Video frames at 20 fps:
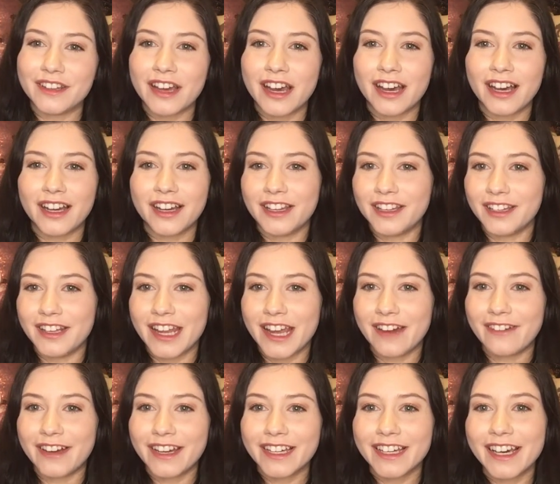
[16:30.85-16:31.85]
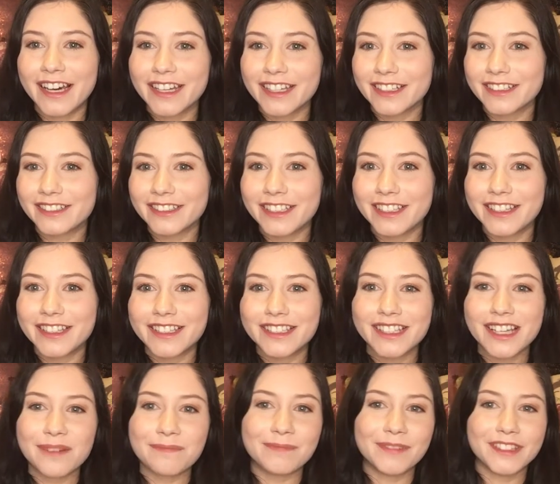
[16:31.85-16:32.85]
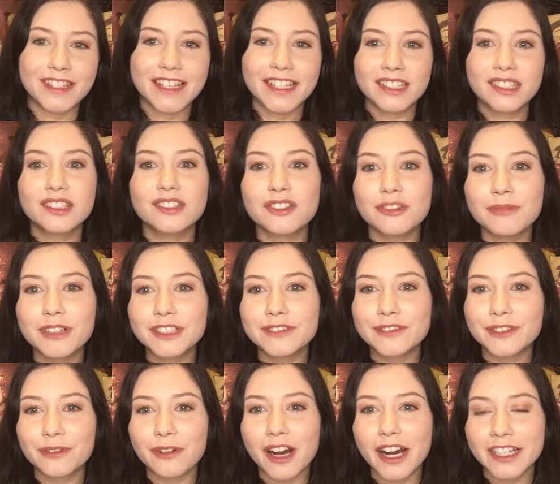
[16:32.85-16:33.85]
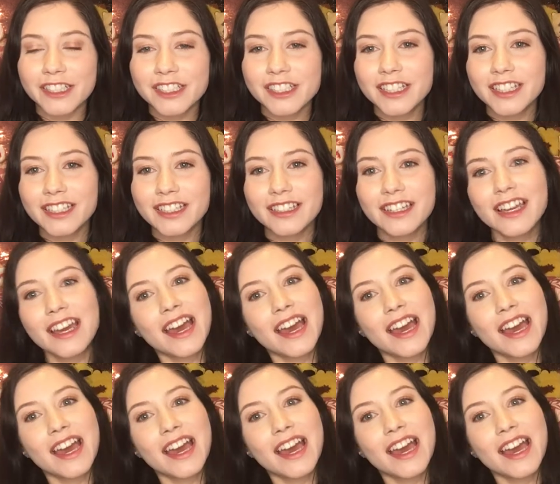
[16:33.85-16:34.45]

Uh, now I gotta clean this up, but thanks so much for watching.